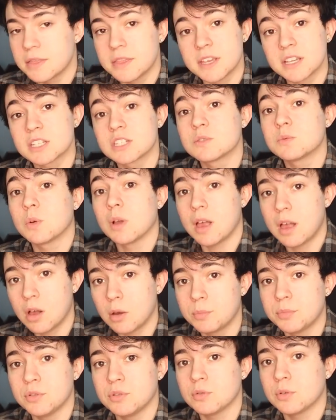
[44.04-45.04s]
this will
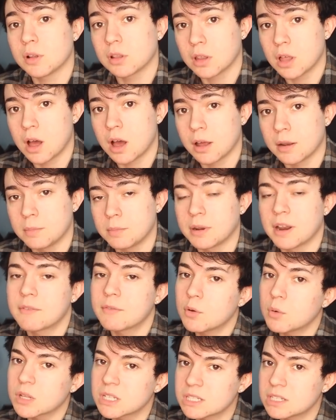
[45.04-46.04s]
help you a lot. But
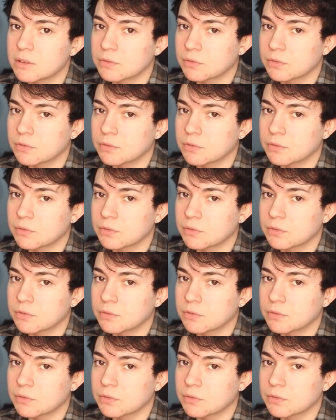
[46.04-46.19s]
everyone's